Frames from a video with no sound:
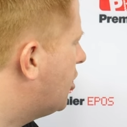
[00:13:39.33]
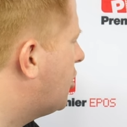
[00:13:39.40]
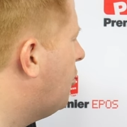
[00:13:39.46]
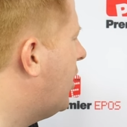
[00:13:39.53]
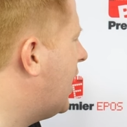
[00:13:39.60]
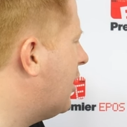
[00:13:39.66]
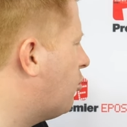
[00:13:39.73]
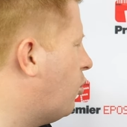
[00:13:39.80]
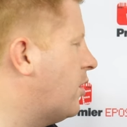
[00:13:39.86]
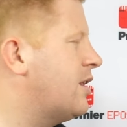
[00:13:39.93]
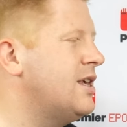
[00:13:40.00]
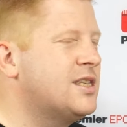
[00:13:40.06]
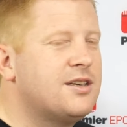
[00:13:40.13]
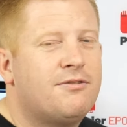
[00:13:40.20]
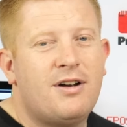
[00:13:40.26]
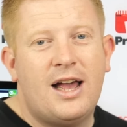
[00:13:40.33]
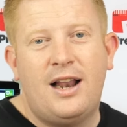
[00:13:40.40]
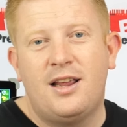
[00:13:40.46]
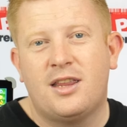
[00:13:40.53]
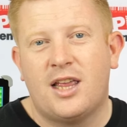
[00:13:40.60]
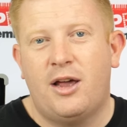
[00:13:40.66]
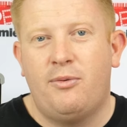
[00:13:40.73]
The one I'd want you to
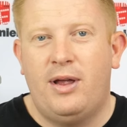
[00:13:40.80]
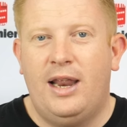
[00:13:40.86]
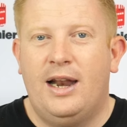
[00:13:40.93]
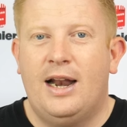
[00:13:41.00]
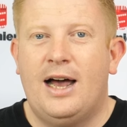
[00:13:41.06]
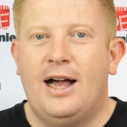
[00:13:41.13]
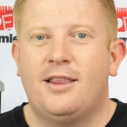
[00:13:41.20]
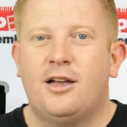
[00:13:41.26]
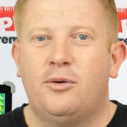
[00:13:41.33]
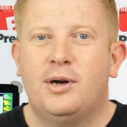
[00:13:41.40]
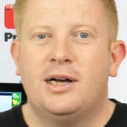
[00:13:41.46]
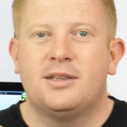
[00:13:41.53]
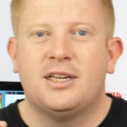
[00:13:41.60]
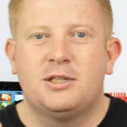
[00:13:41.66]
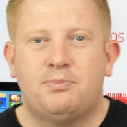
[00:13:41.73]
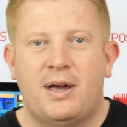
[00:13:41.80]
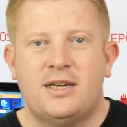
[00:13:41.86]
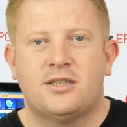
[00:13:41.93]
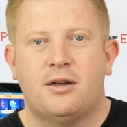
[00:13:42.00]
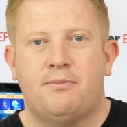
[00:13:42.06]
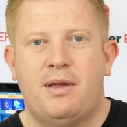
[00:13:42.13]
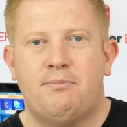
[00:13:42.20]
really do in an ideal world is
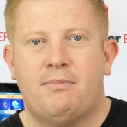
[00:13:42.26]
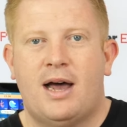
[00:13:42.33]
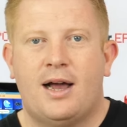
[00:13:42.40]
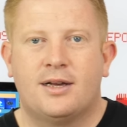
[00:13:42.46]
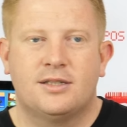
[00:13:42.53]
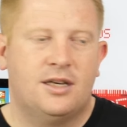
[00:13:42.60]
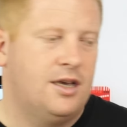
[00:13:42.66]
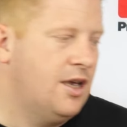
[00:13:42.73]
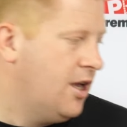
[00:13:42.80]
based on min-max,